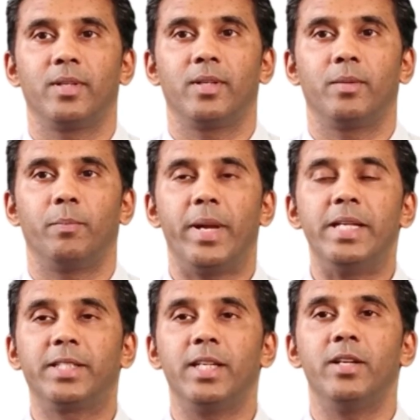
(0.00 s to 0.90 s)

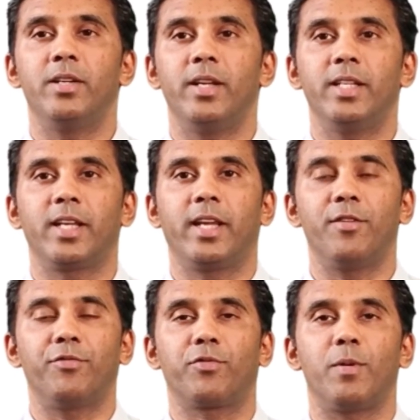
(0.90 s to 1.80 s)
penicillin is a gift
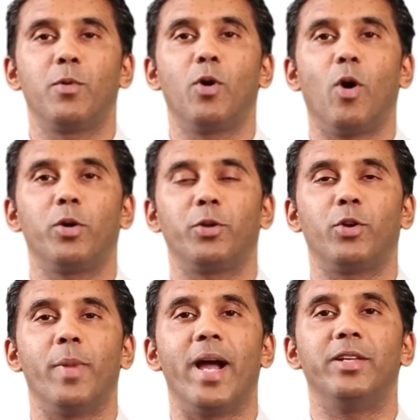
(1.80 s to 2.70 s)
from God to
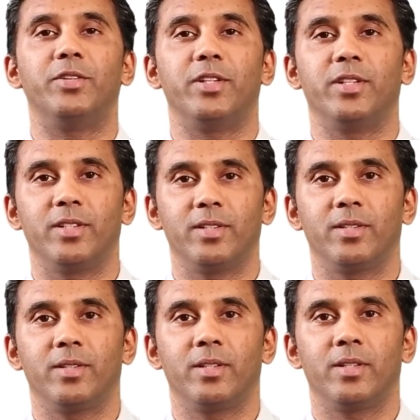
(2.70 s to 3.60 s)
humanity.
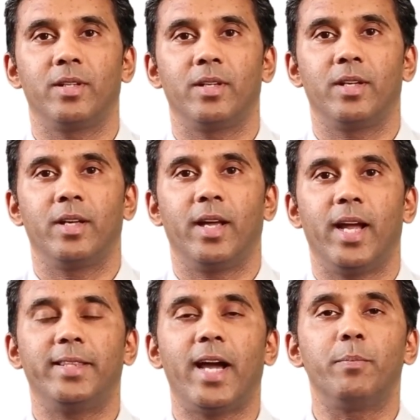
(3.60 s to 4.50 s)
And
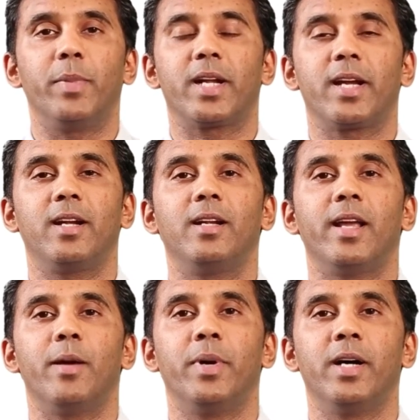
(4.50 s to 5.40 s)
that miracle
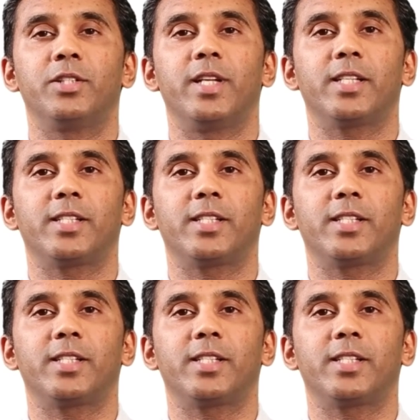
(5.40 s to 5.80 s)
emerged as a